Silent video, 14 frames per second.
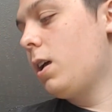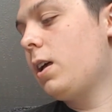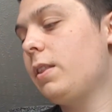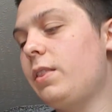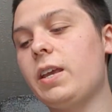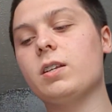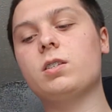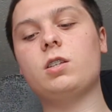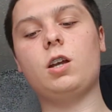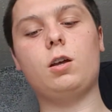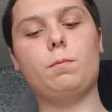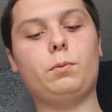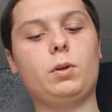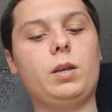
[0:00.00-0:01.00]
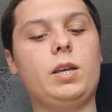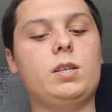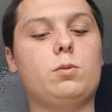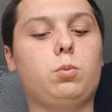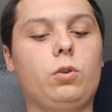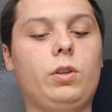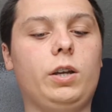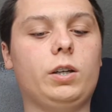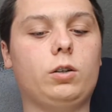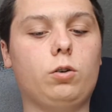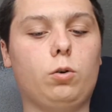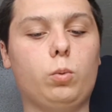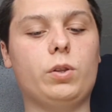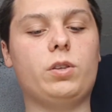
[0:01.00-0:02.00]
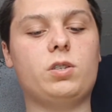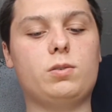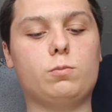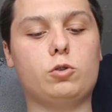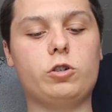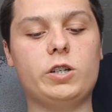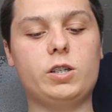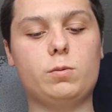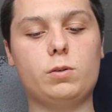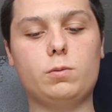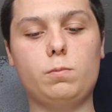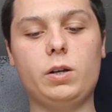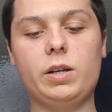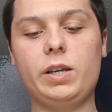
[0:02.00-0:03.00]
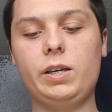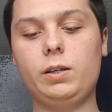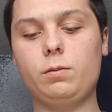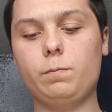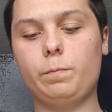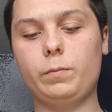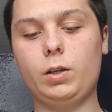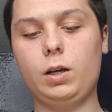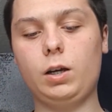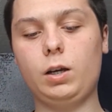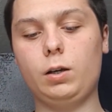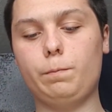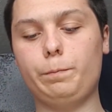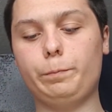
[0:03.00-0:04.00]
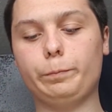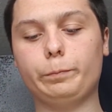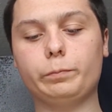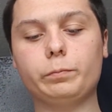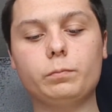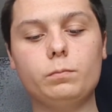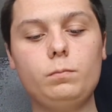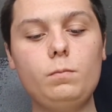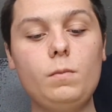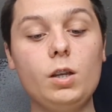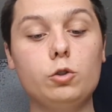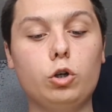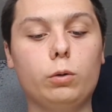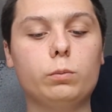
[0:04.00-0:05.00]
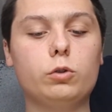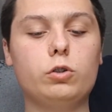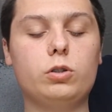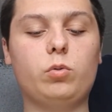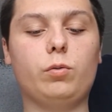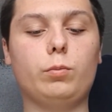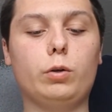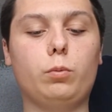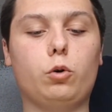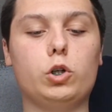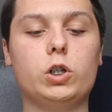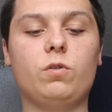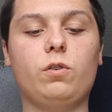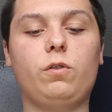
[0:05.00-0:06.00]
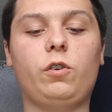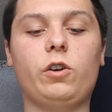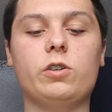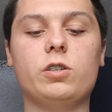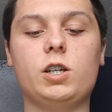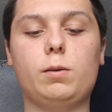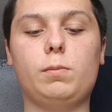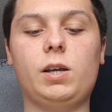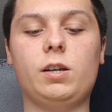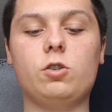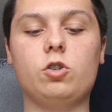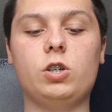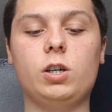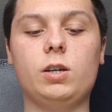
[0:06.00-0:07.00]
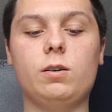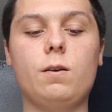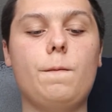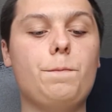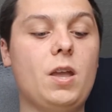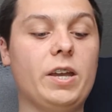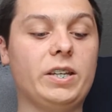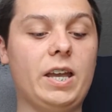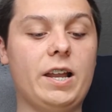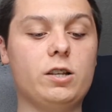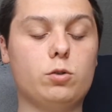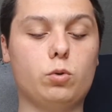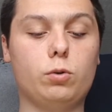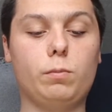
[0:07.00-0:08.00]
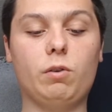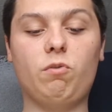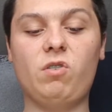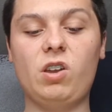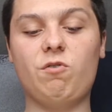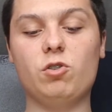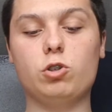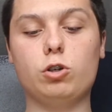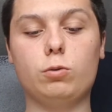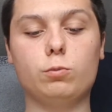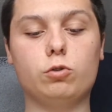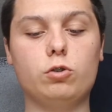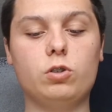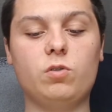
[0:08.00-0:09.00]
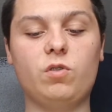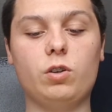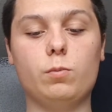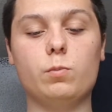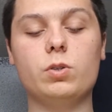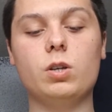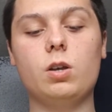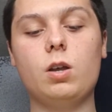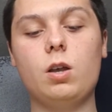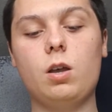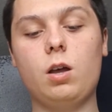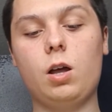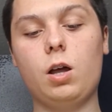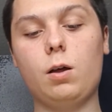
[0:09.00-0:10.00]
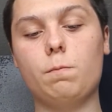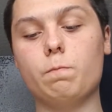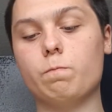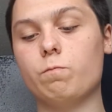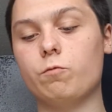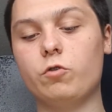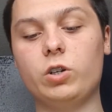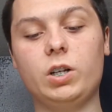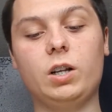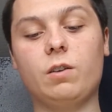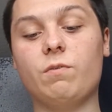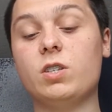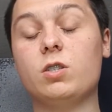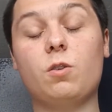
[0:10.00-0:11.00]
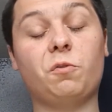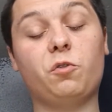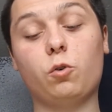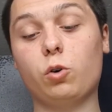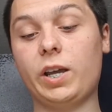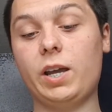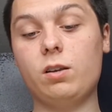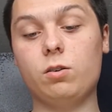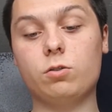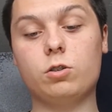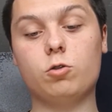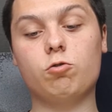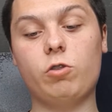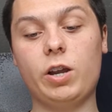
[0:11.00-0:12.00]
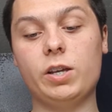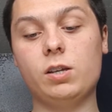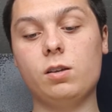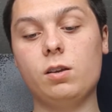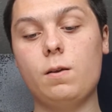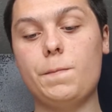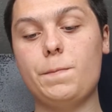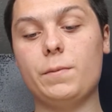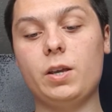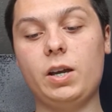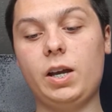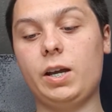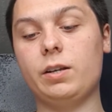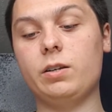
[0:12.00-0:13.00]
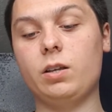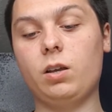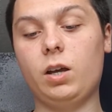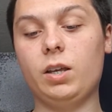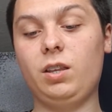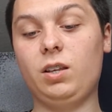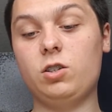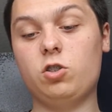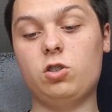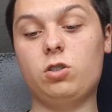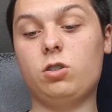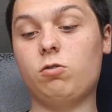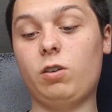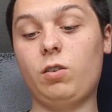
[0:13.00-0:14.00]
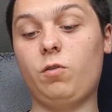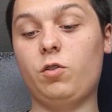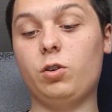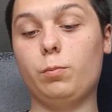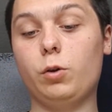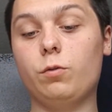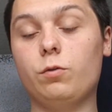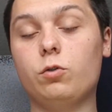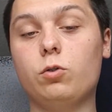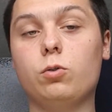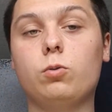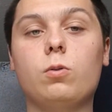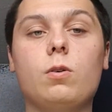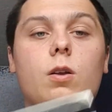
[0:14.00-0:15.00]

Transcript: Next up is one that I got with some Christmas money. Tom Cruise film I watched for the first time last year. Again, it's one of my favourite Tom Cruise films. Really love this. The 4K looks great, and I think it's just a great film overall.